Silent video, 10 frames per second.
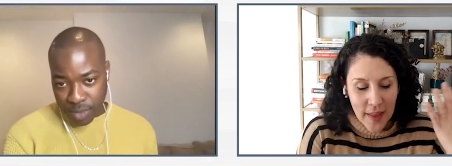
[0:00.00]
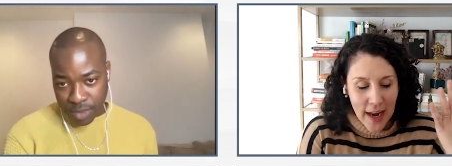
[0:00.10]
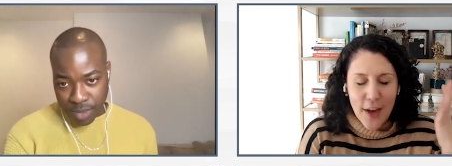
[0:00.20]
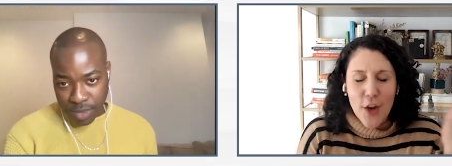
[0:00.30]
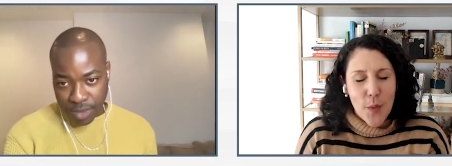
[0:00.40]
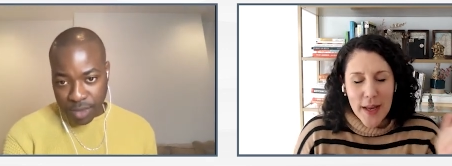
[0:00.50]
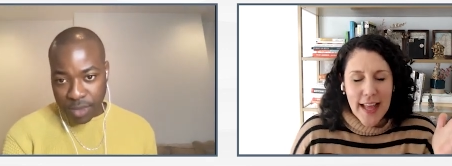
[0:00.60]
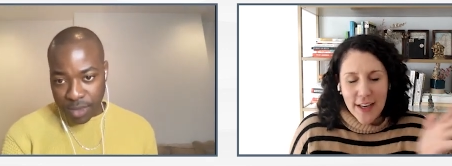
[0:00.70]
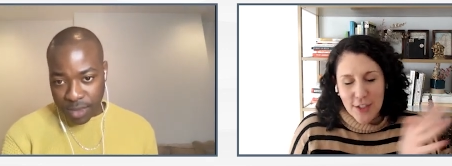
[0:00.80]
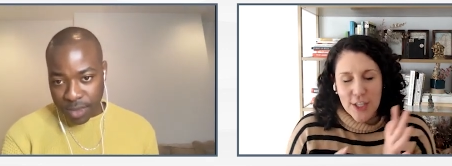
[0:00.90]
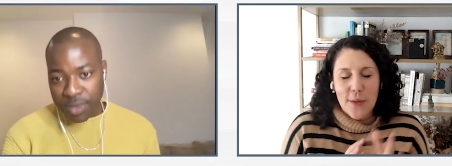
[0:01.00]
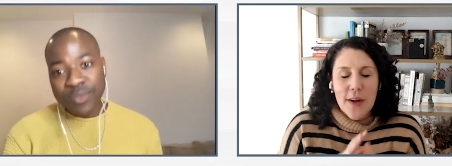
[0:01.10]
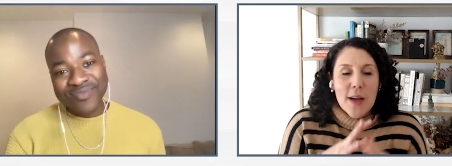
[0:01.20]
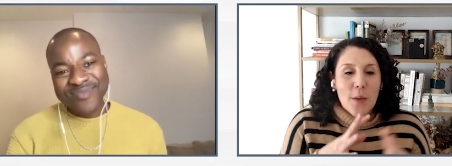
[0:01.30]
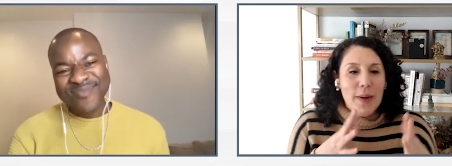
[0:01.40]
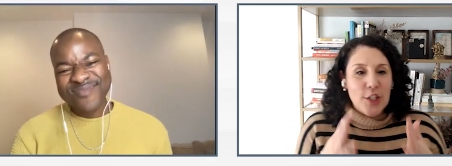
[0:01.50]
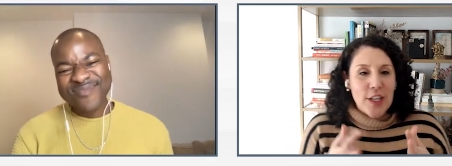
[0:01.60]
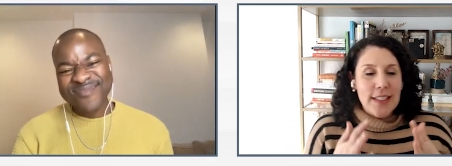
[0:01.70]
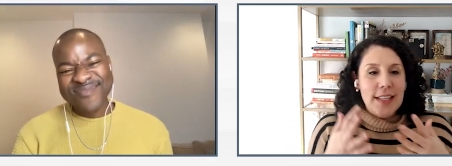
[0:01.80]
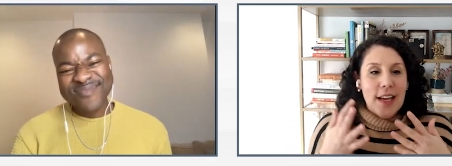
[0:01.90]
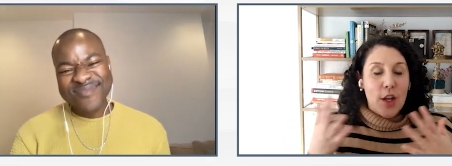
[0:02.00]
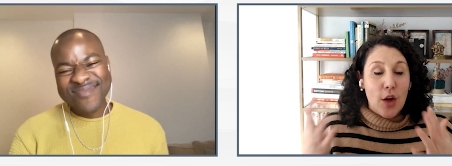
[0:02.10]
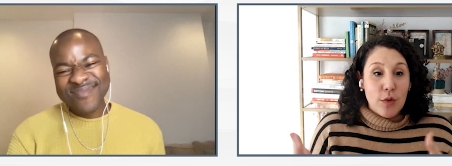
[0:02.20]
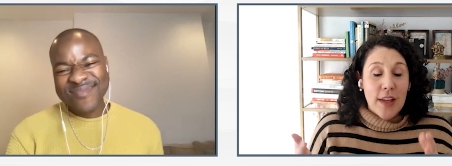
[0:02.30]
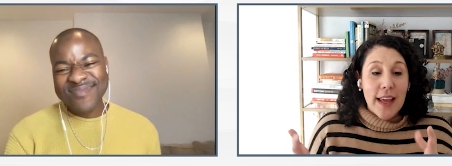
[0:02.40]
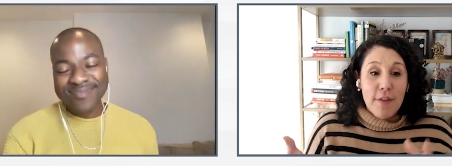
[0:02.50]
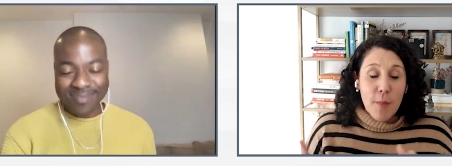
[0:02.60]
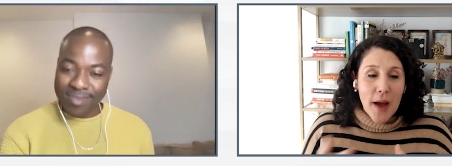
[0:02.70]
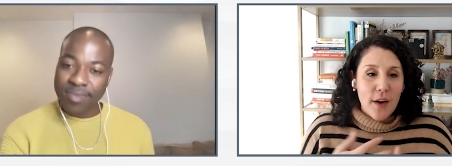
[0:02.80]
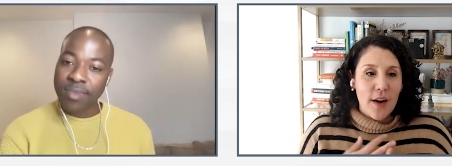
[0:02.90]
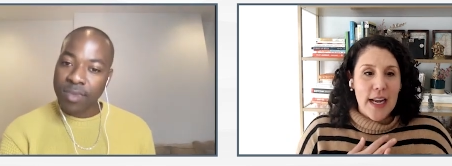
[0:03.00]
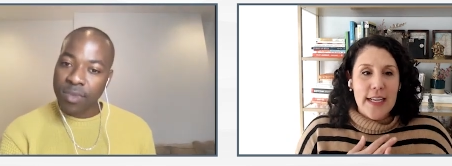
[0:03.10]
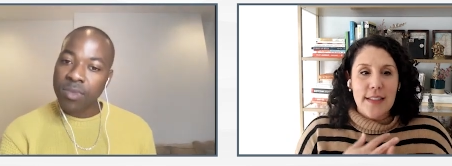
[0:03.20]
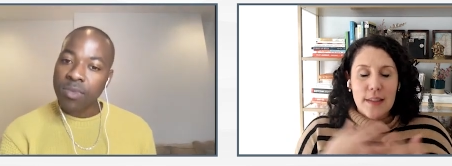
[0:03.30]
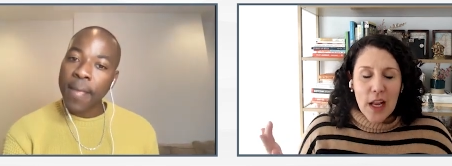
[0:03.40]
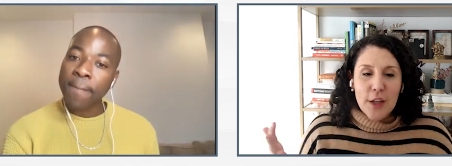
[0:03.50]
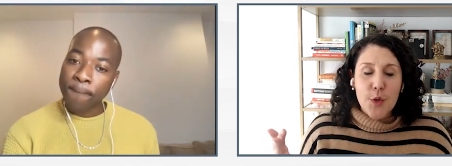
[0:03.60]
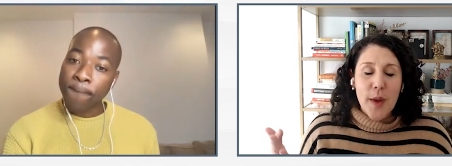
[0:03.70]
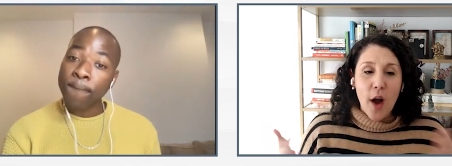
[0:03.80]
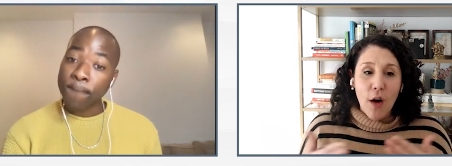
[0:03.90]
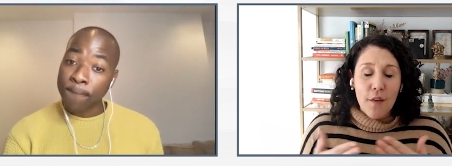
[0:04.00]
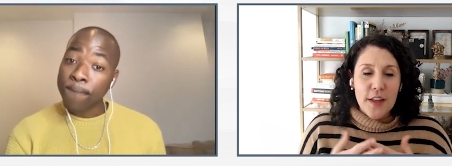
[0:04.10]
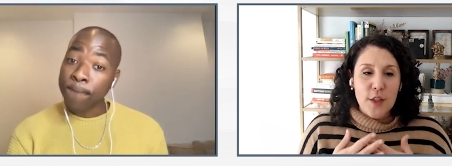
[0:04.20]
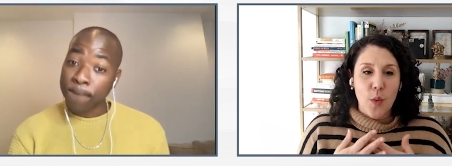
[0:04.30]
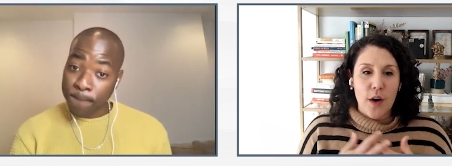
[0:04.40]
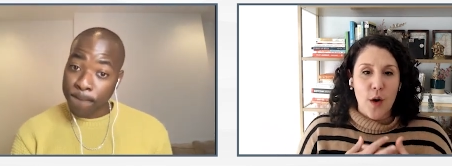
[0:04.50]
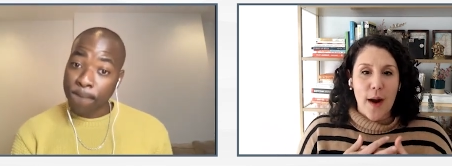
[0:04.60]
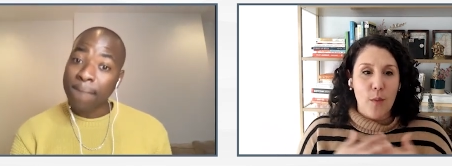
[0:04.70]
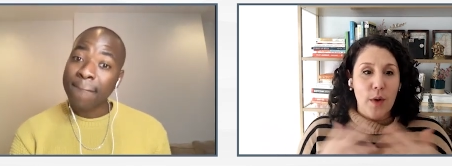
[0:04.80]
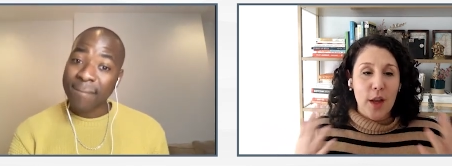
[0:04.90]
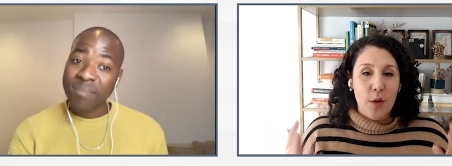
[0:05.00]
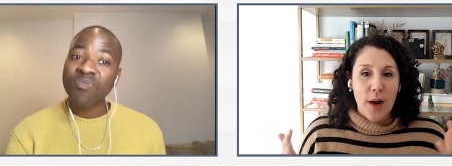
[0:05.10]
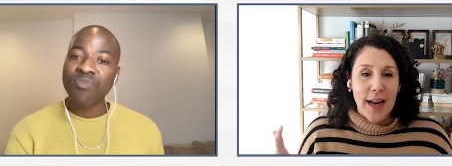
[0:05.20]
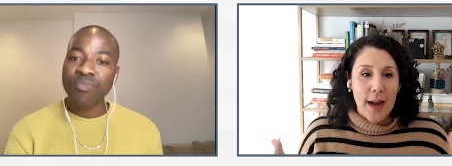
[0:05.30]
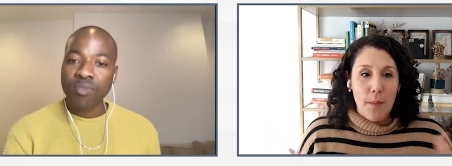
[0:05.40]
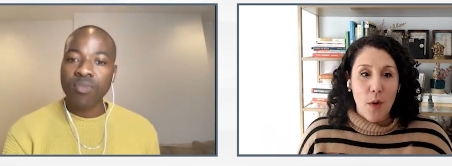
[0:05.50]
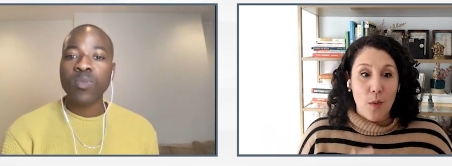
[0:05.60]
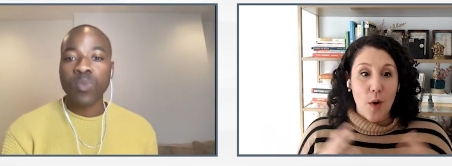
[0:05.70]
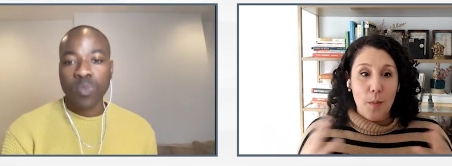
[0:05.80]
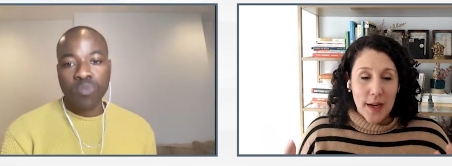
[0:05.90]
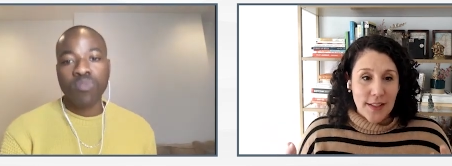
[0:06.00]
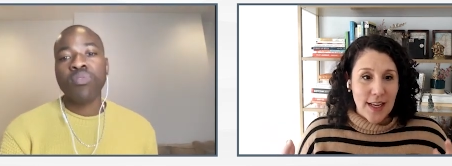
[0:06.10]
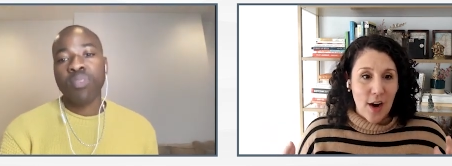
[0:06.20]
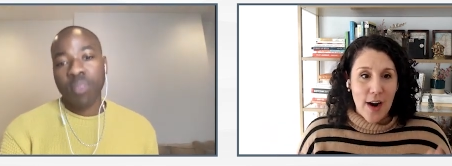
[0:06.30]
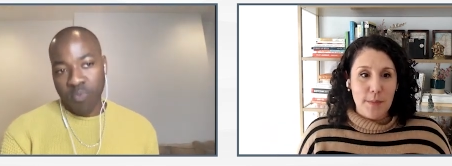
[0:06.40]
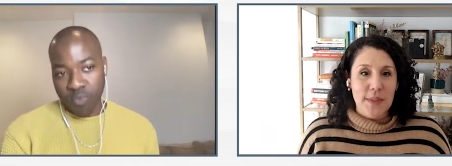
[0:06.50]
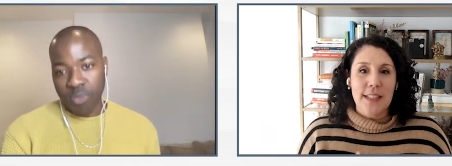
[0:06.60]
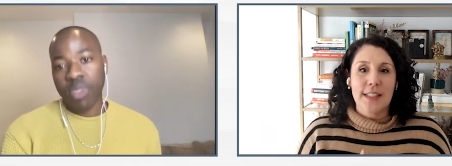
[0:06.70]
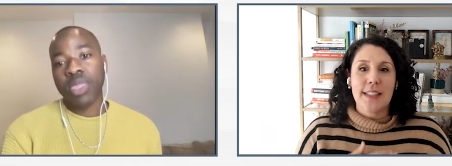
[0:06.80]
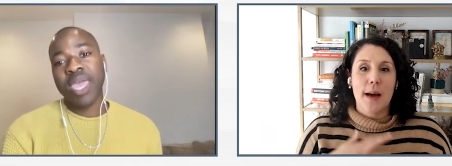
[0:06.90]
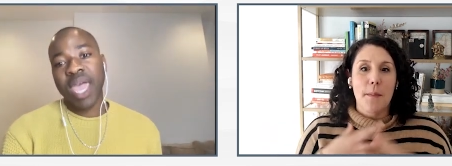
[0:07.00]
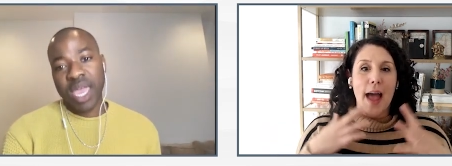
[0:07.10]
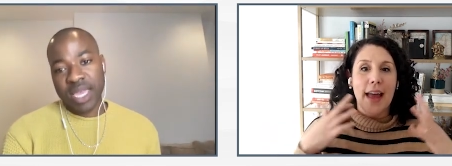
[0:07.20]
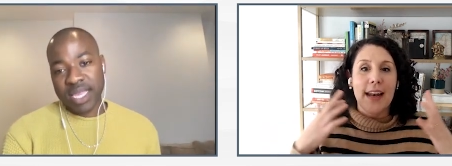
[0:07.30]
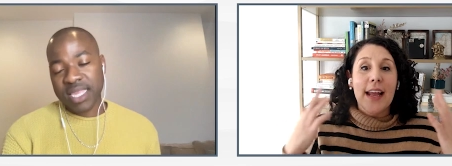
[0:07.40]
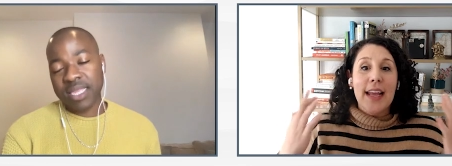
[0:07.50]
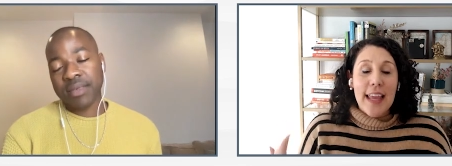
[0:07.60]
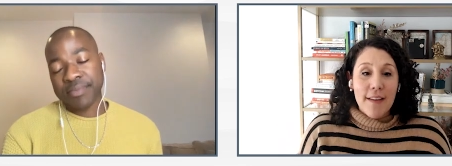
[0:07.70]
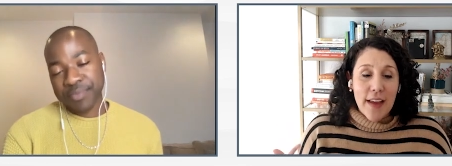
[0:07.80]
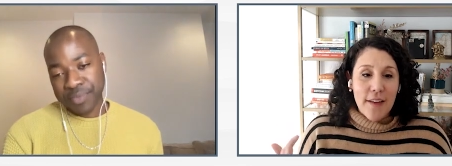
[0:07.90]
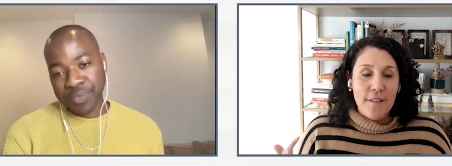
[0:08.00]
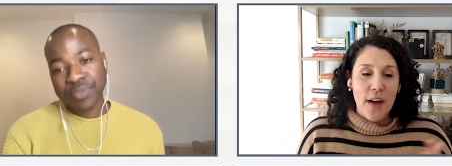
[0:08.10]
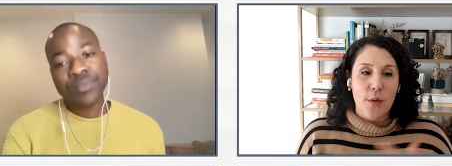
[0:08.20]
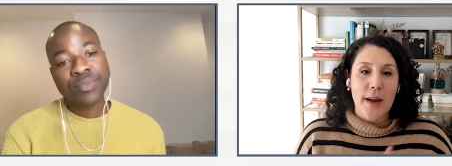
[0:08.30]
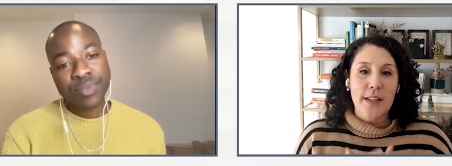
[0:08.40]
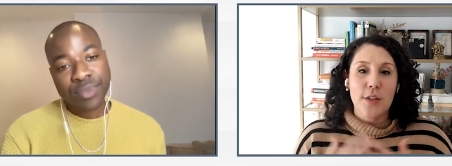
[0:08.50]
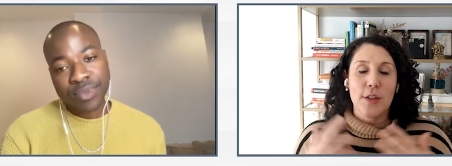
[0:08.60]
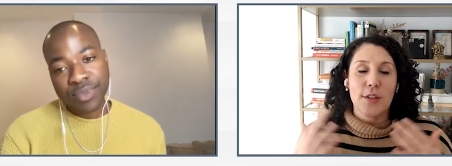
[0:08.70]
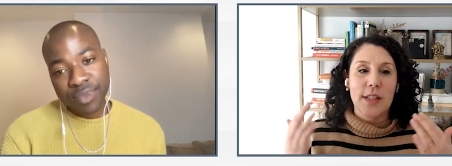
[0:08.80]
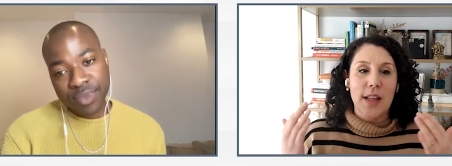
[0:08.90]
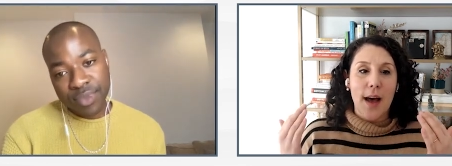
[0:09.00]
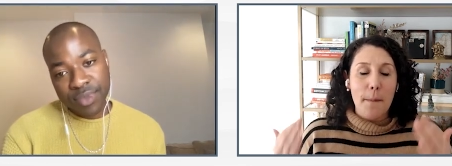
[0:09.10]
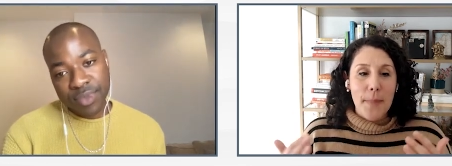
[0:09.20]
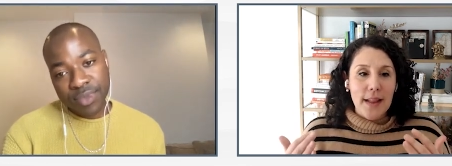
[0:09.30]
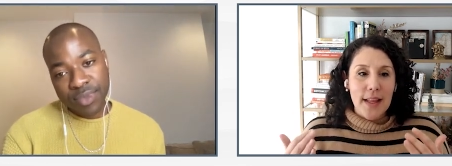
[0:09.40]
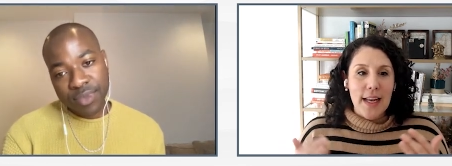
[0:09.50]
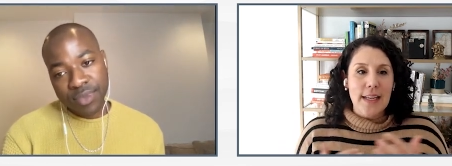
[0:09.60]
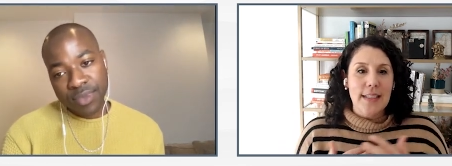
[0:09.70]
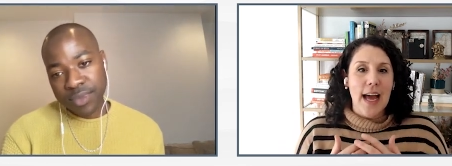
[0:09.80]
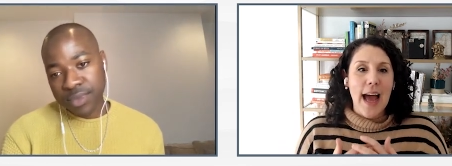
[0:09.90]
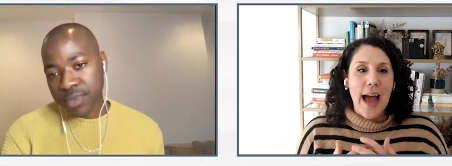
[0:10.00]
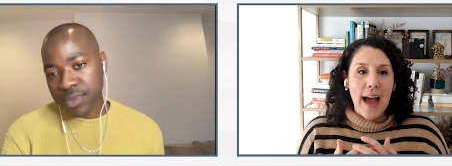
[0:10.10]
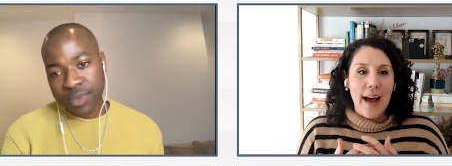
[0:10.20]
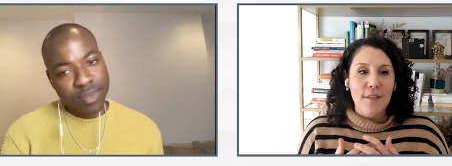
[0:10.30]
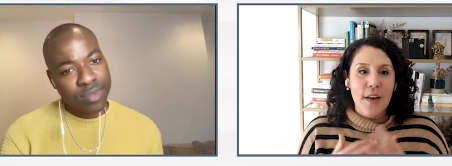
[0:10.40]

Speaker 1: that I knew we'd get to, which is, you know, Givebutter is doing all of this work around really creating a more robust CRM system yes. and giving fundraisers the ability to have